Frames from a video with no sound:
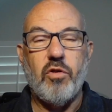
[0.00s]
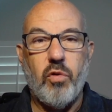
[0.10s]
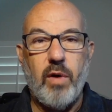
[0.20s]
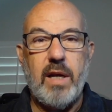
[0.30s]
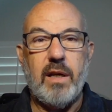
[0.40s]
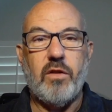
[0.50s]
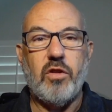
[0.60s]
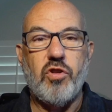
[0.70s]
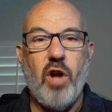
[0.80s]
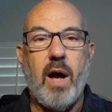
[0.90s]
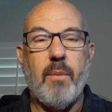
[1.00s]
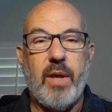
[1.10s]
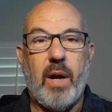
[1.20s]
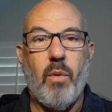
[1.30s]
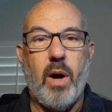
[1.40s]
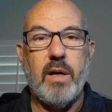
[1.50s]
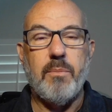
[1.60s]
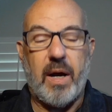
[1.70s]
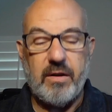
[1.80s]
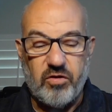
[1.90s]
created the job that I
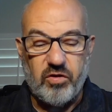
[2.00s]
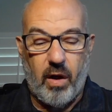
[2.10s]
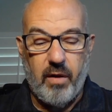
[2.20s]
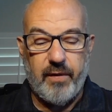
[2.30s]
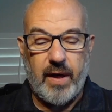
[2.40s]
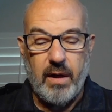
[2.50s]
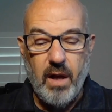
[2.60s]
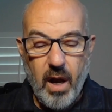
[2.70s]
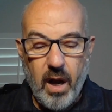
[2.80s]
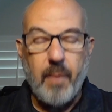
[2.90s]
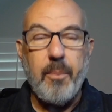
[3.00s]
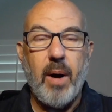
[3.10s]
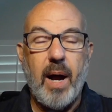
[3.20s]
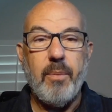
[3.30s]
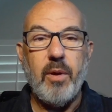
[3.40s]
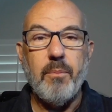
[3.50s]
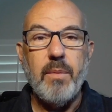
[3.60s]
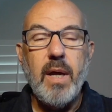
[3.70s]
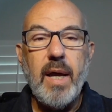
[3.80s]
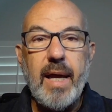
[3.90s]
wanted by solving a problem